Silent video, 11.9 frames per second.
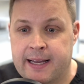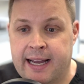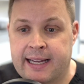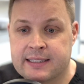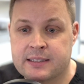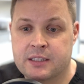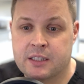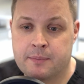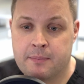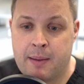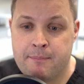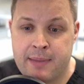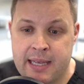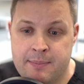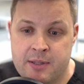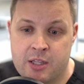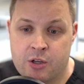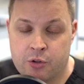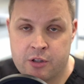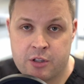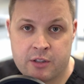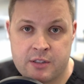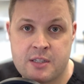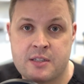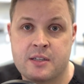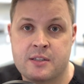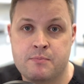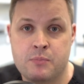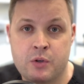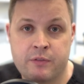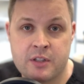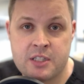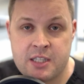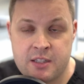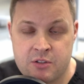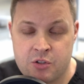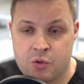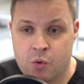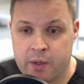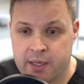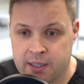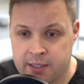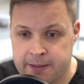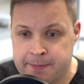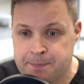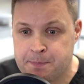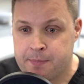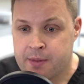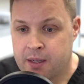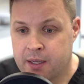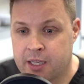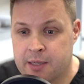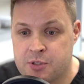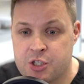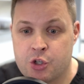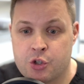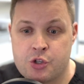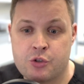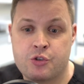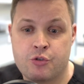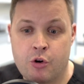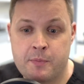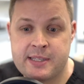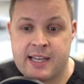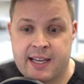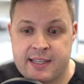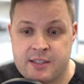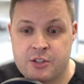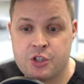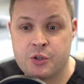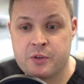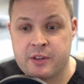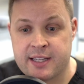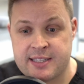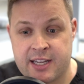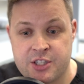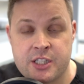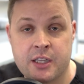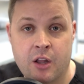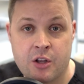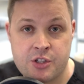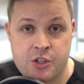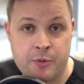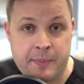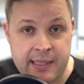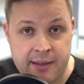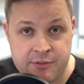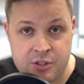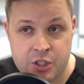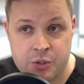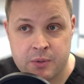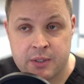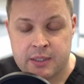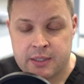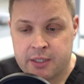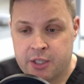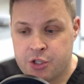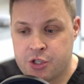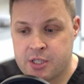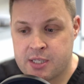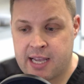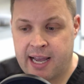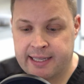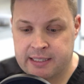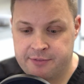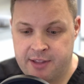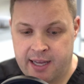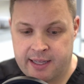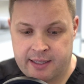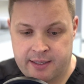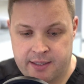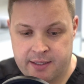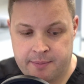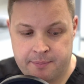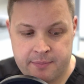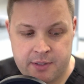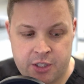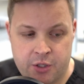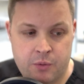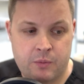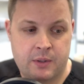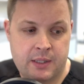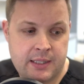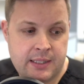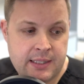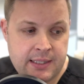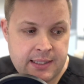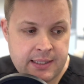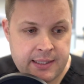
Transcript: and um, and maybe the orthodontist has moved the teeth too quickly. Um, she'd also traumatized the tooth, and that's how she'd lost the upper left tooth. So there's kind of that, um, you know, uh,